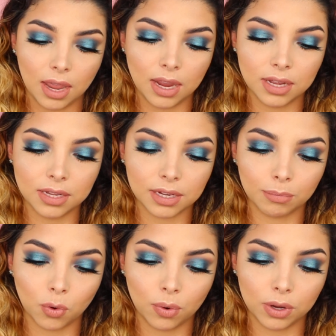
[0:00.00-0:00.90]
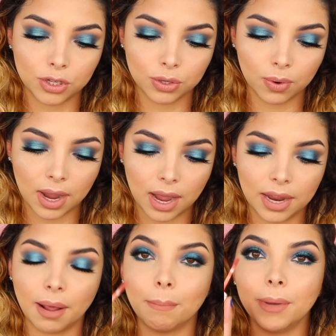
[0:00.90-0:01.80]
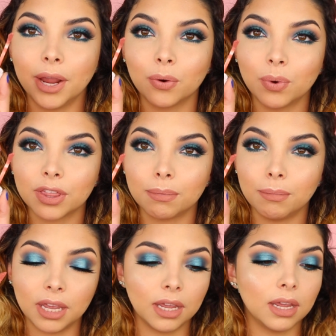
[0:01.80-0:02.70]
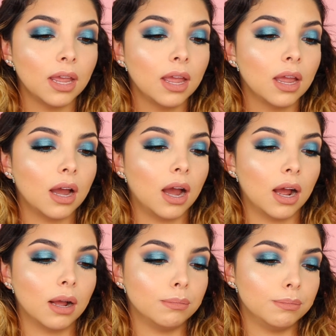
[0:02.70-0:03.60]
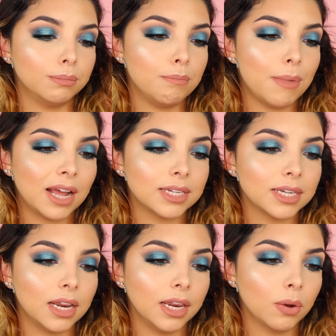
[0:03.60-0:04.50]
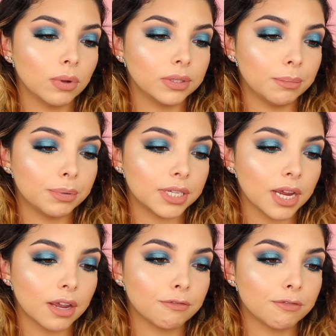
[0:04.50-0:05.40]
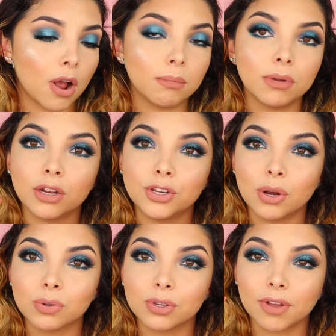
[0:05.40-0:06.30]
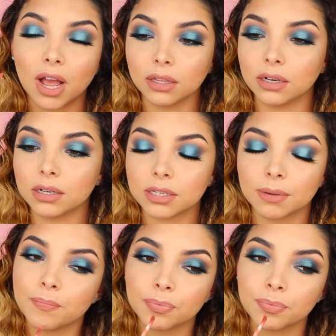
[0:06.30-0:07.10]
And I'm going to add Bear With Me matte liquid lipstick from Doseofcolors.